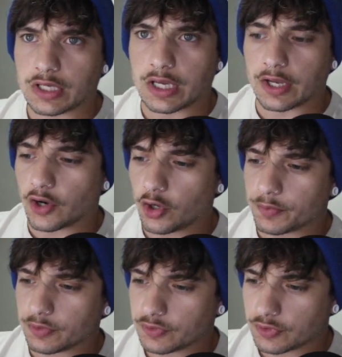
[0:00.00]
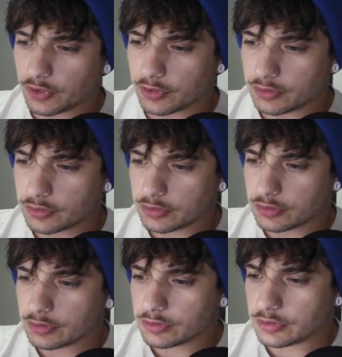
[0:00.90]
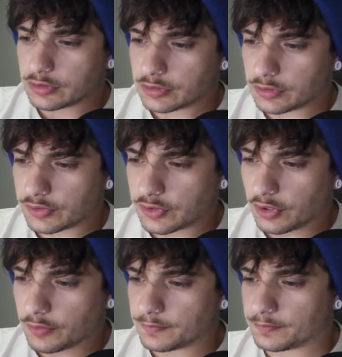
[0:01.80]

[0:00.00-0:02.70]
cut it open. So let's go.